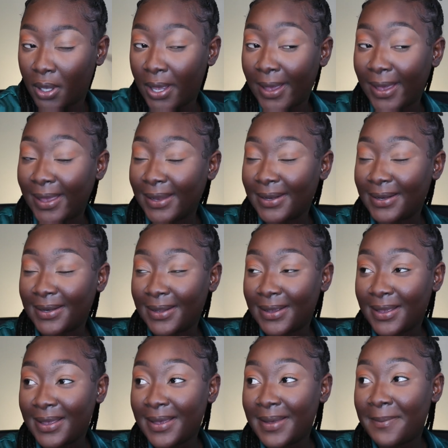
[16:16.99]
And
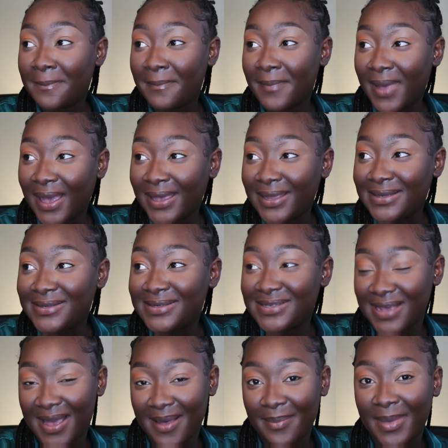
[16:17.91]
my
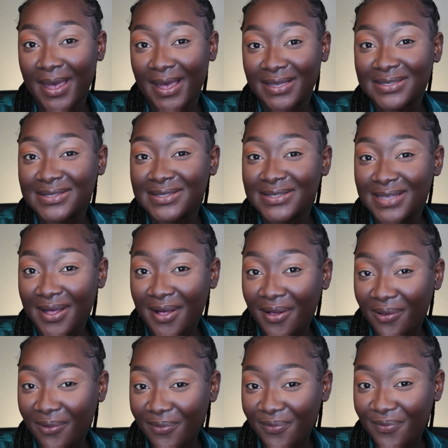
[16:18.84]
damn ass
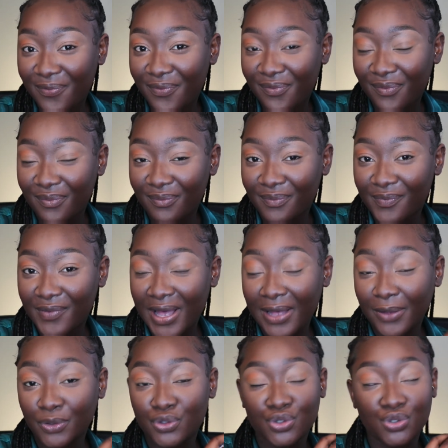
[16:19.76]
self,
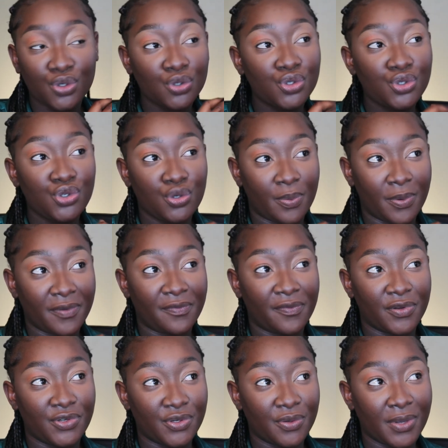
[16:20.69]
I was so stupid
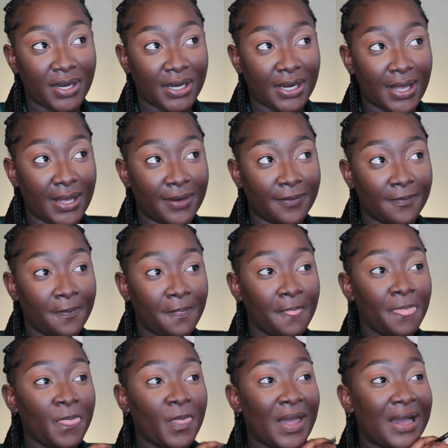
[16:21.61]
for doing that.
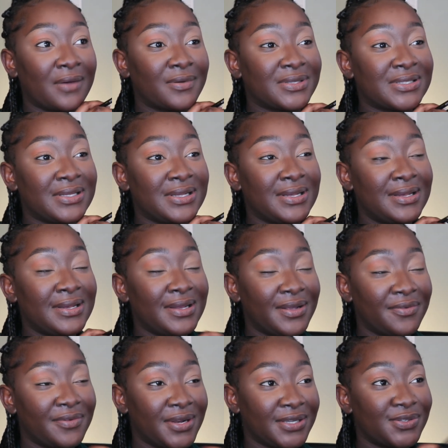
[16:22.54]
I was
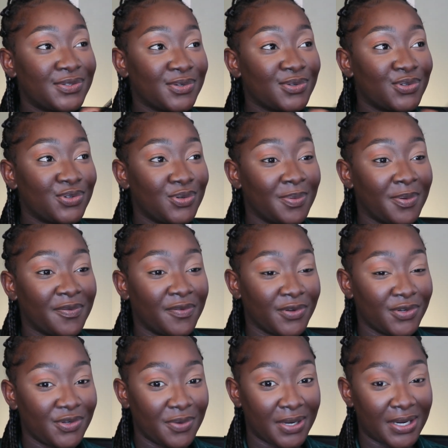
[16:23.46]
literally so stupid for
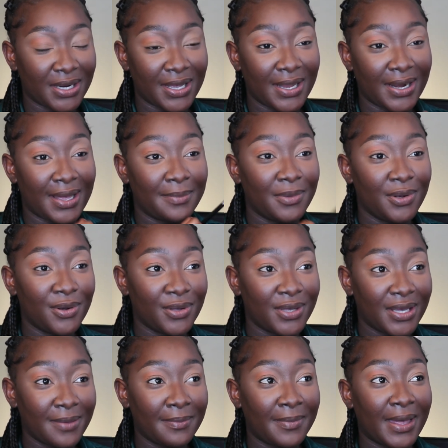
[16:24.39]
doing that. I'm
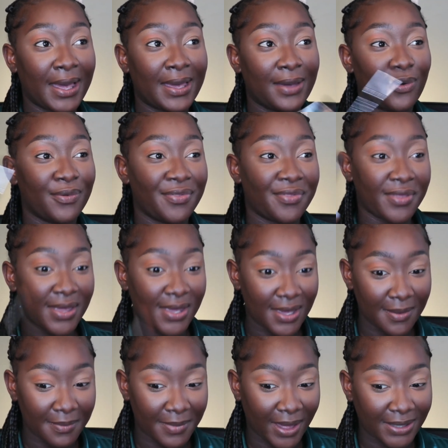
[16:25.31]
looking back or
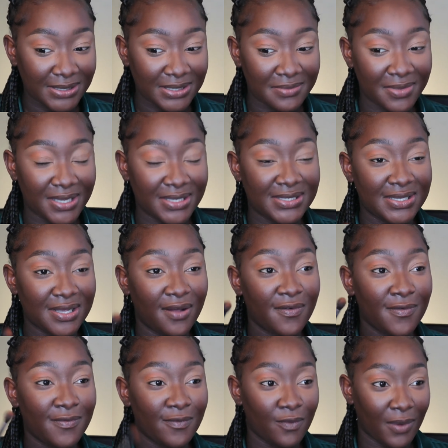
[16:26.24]
thinking back to
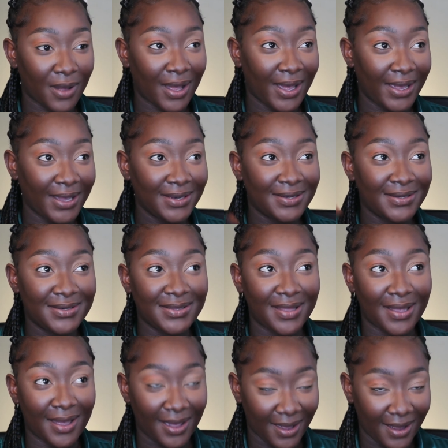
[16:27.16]
myself, why
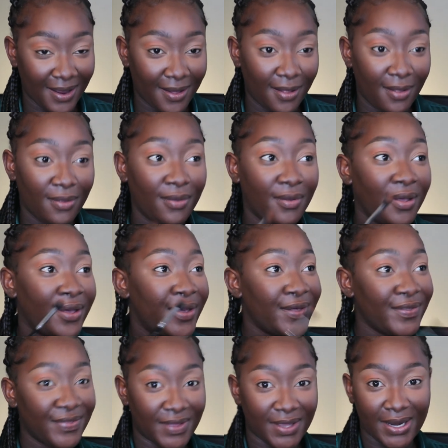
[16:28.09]
the hell
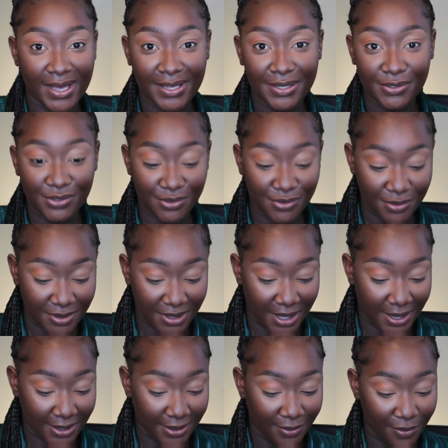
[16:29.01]
did I do
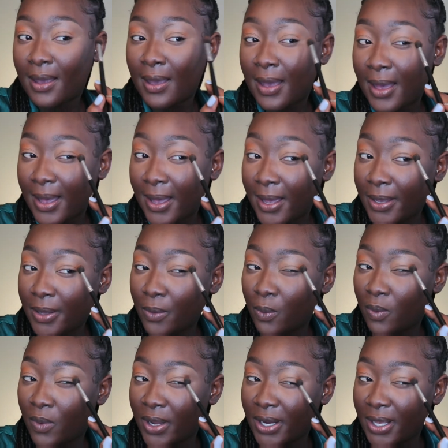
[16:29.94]
that? I
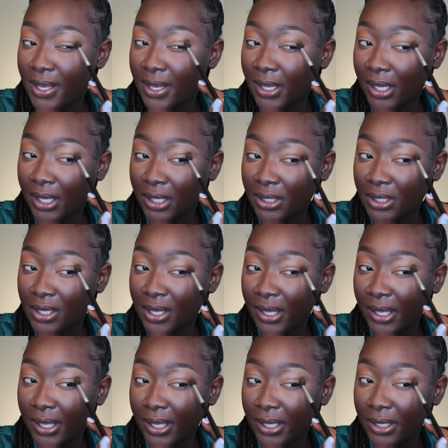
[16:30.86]
went ahead
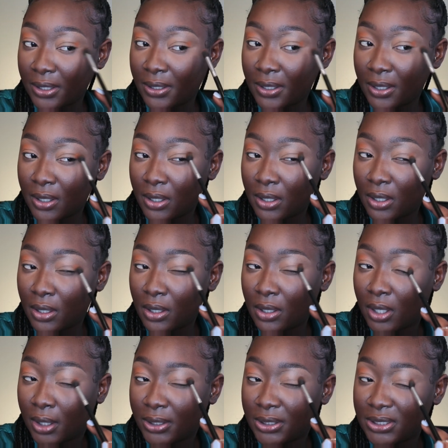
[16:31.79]
and
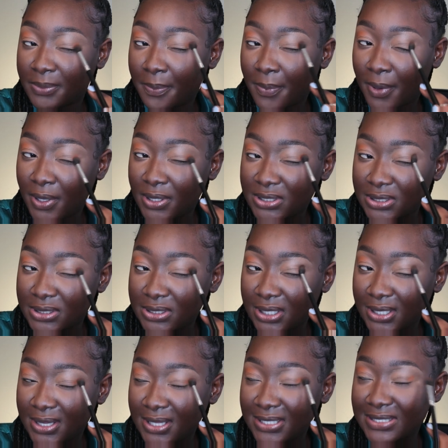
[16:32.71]

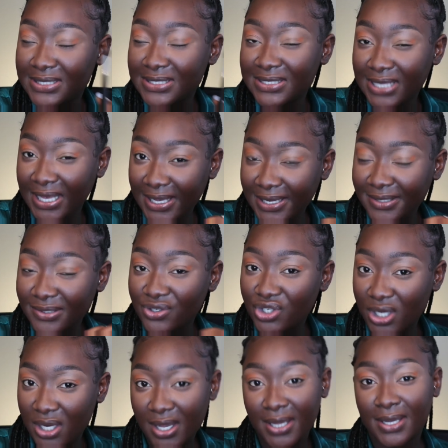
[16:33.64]
deposited the second
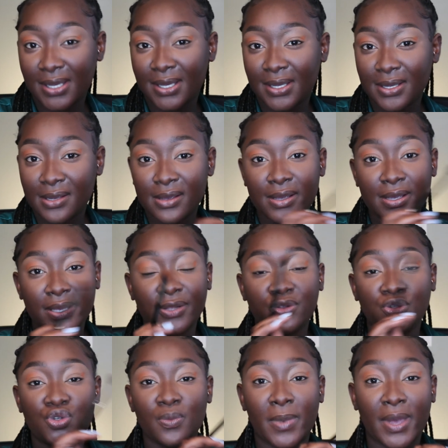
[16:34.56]
check
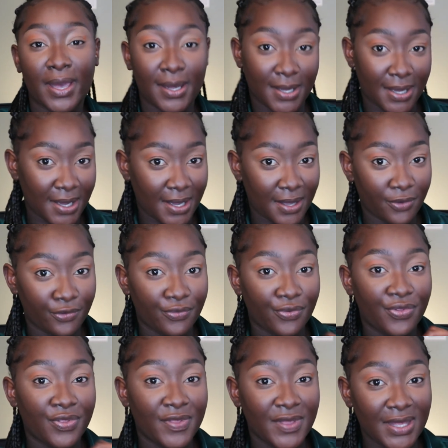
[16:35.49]
into my account,
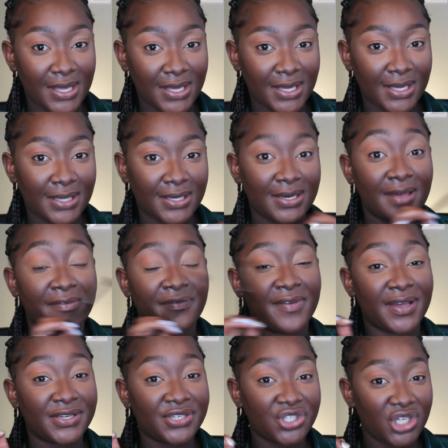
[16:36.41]
thinking the
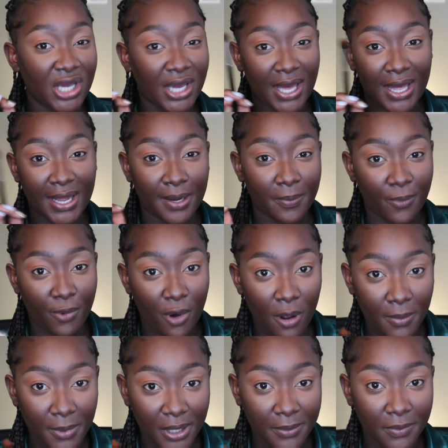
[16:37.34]
first check had a
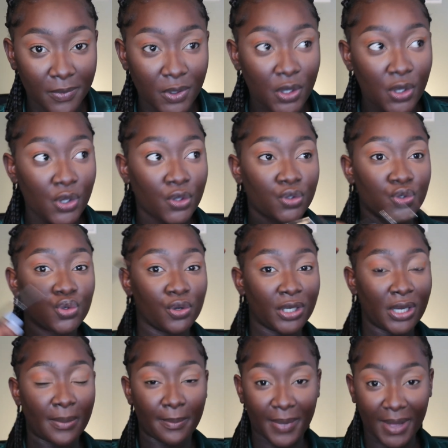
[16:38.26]
problem, so
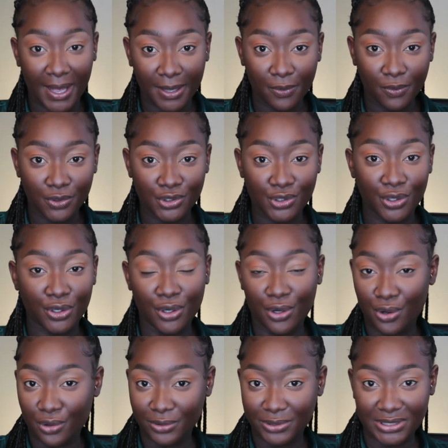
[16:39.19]
the bank was going
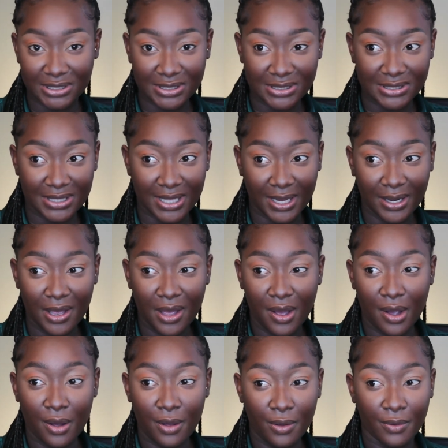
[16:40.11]
to notice that,
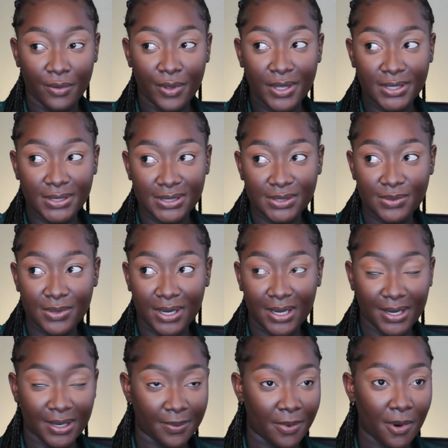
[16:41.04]
oh, this one
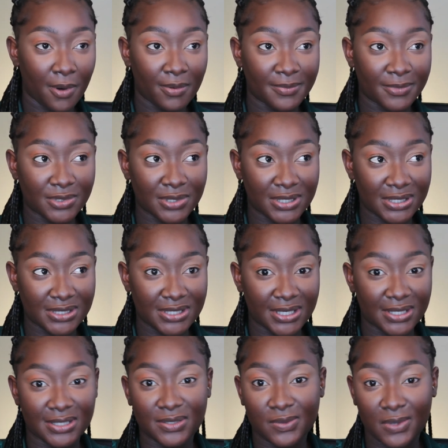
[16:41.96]
had a problem, so let's
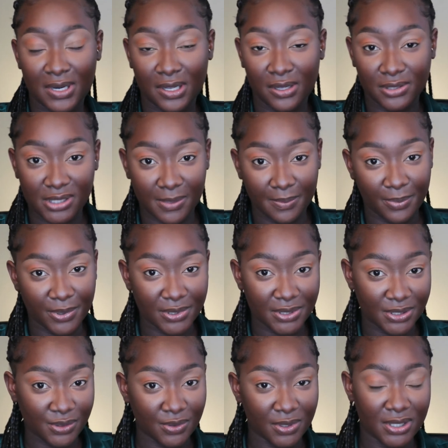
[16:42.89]
take this one out and put
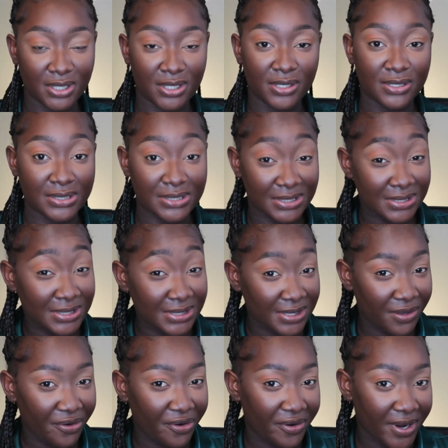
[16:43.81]
this one in because this is
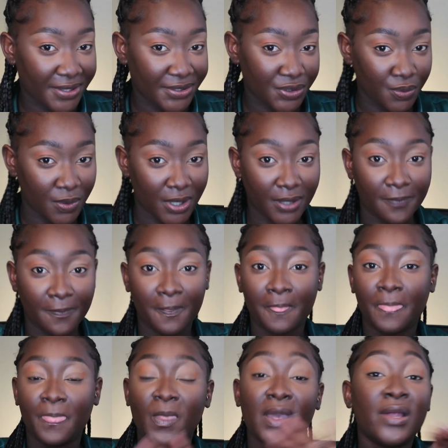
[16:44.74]
the correct one.
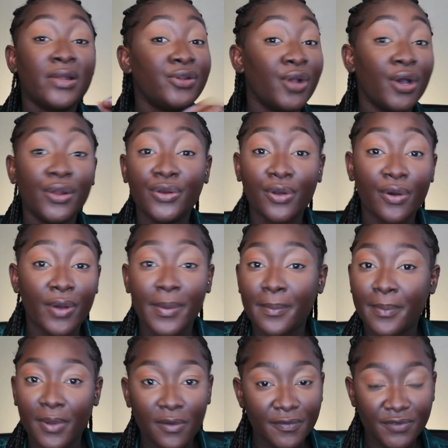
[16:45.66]
Not
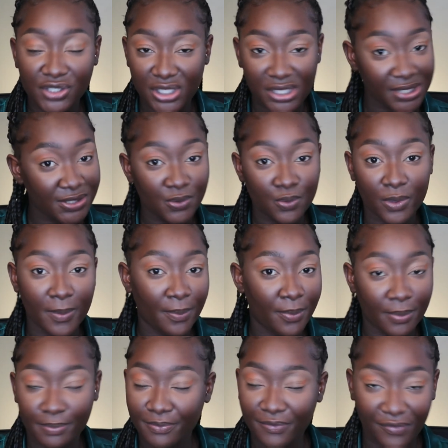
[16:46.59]
knowing both checks were
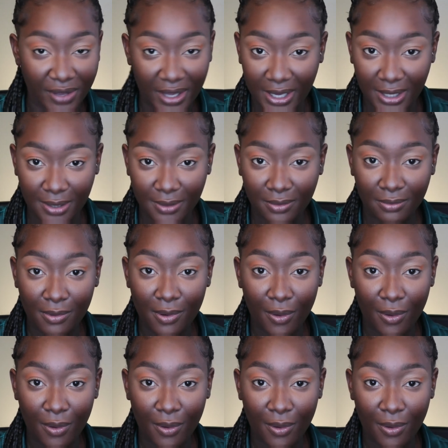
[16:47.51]
fake.